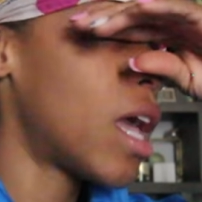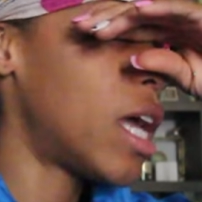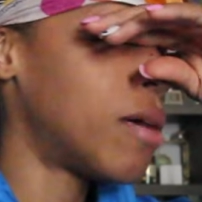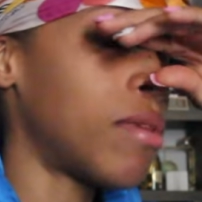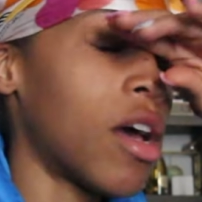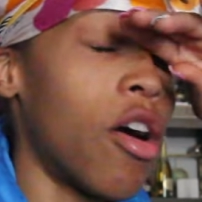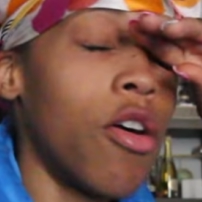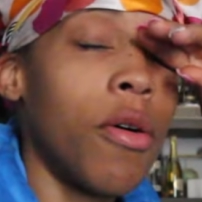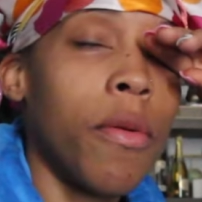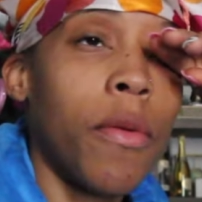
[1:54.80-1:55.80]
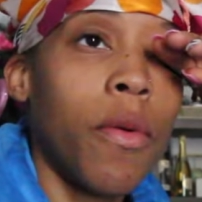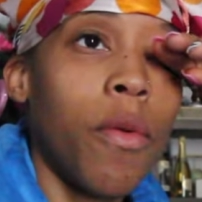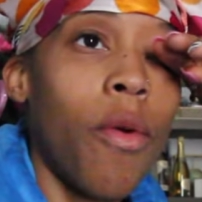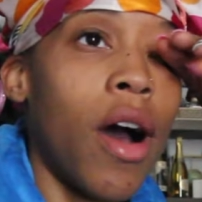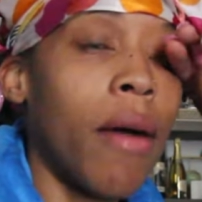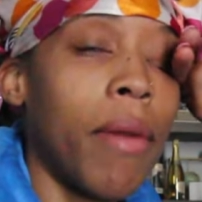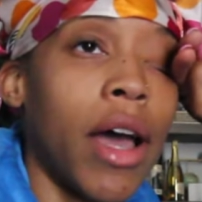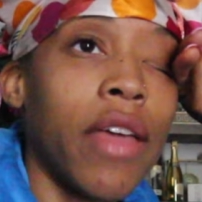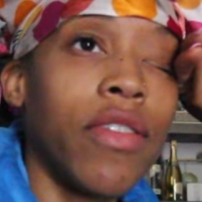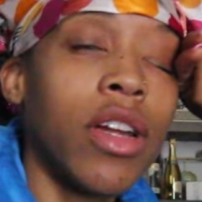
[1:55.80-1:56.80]
And I'm like, oh, why am
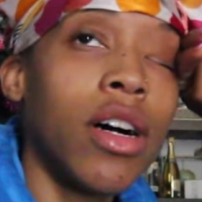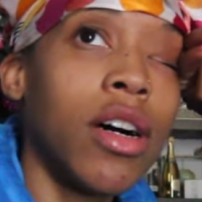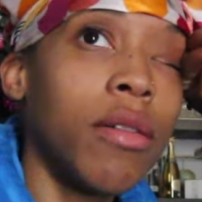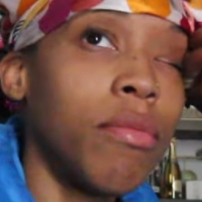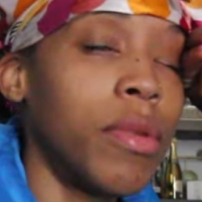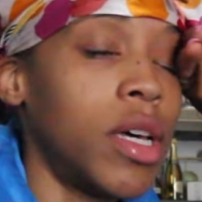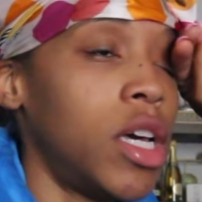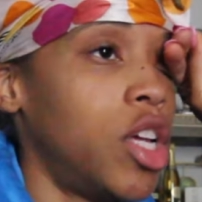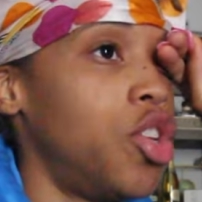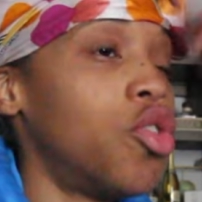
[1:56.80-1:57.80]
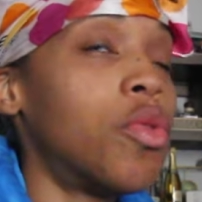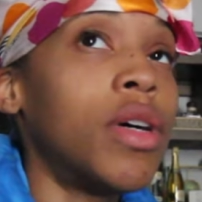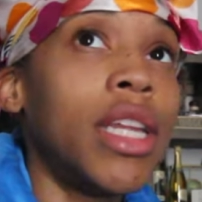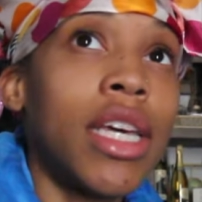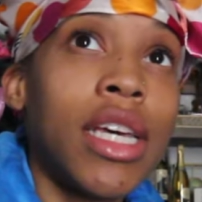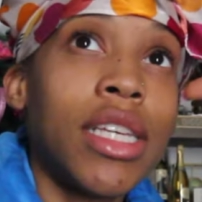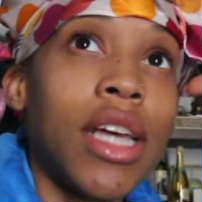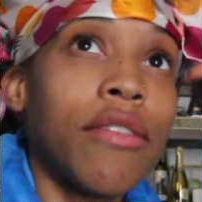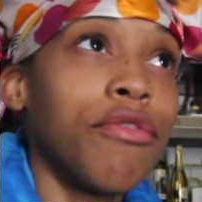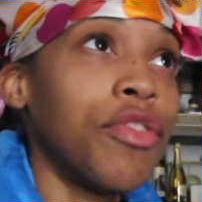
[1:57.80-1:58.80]
I even up doing this?
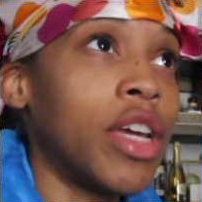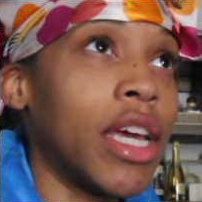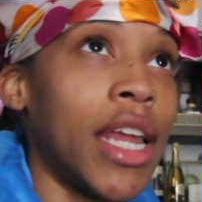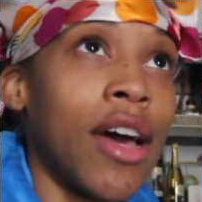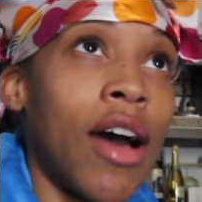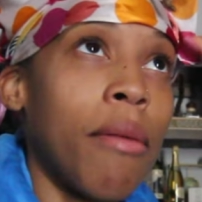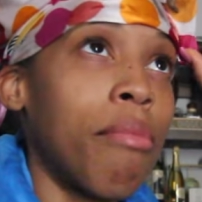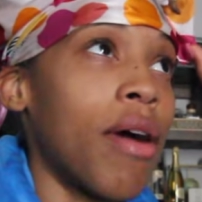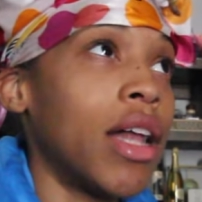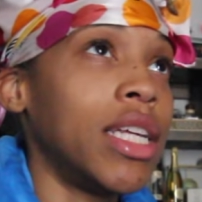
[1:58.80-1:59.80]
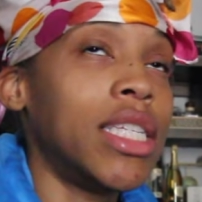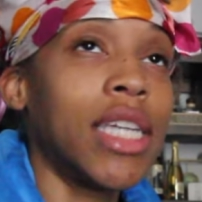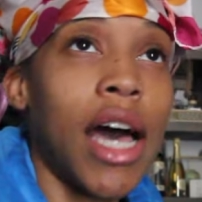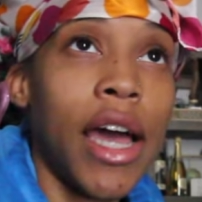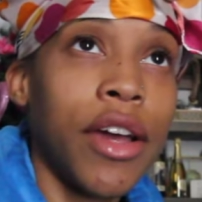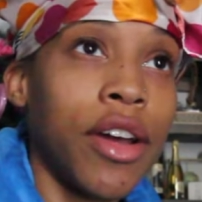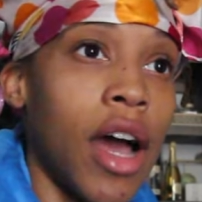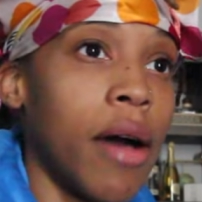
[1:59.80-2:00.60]
I'm freaking out. I'm probably tired.